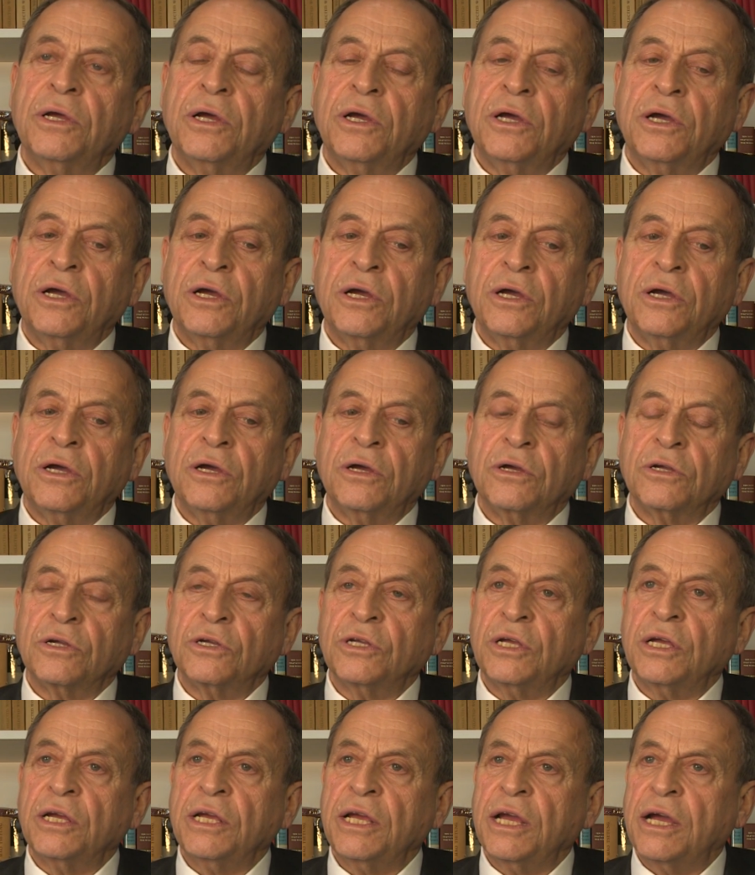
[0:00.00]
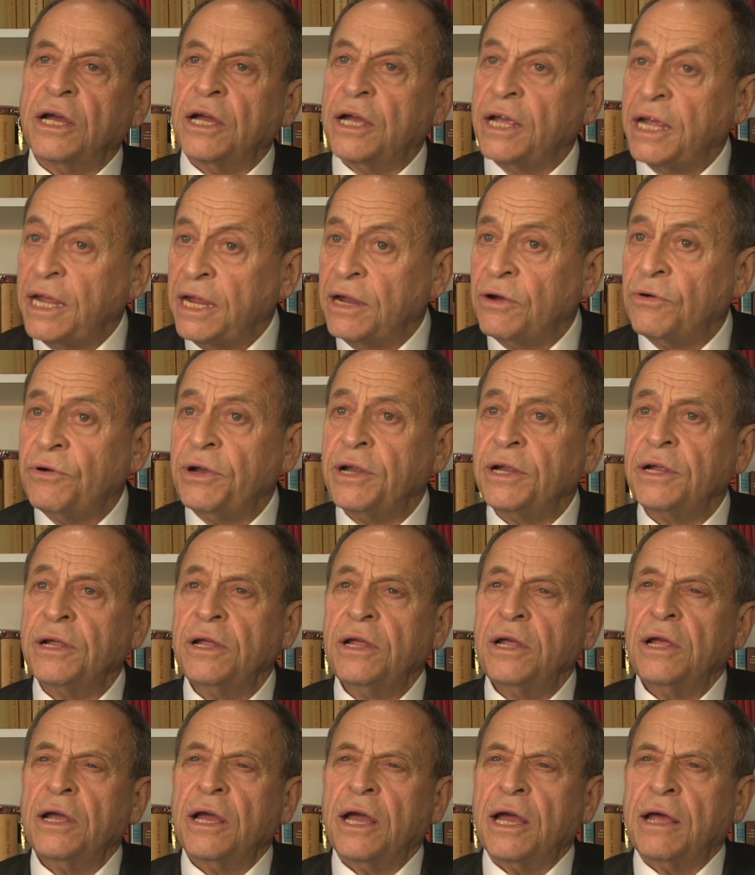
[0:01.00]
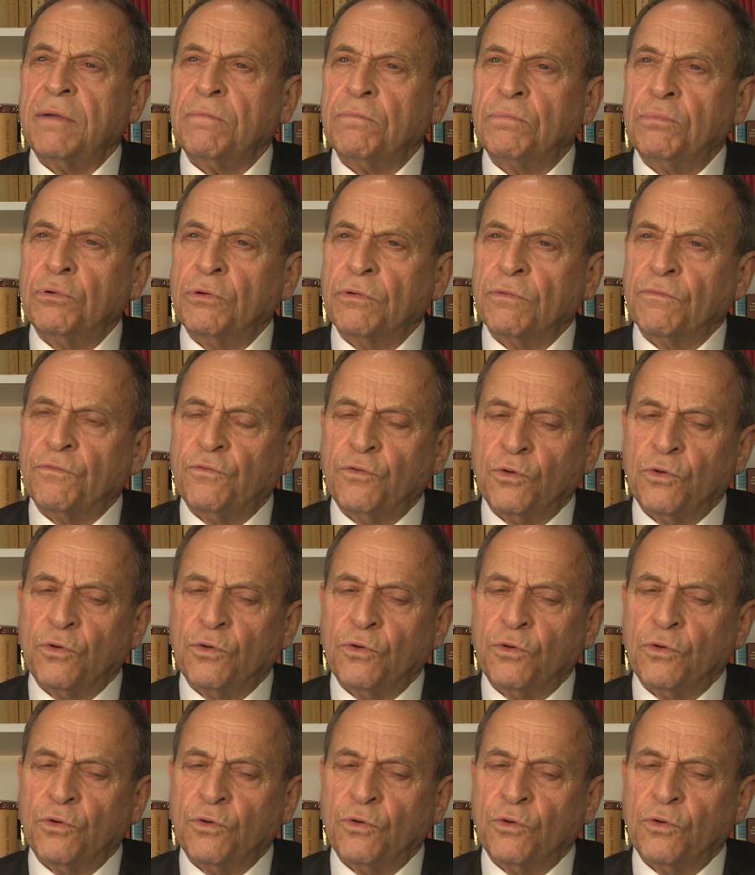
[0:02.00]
a hearing and put